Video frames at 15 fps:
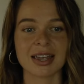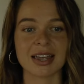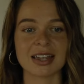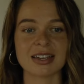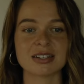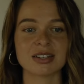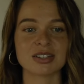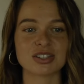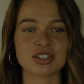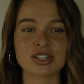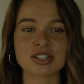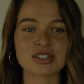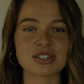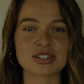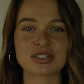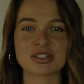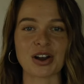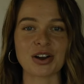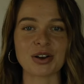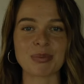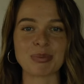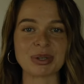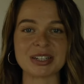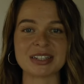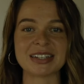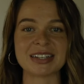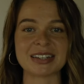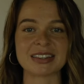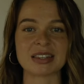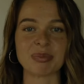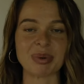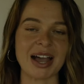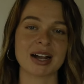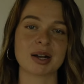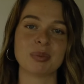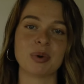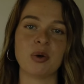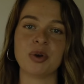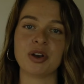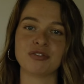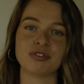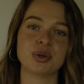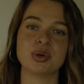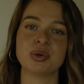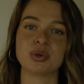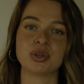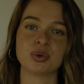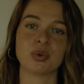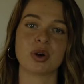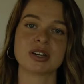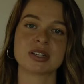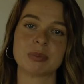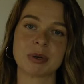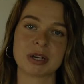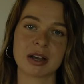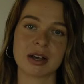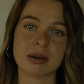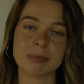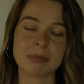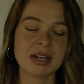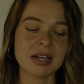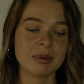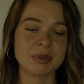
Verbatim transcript: and just start building the backbone of who you want to become.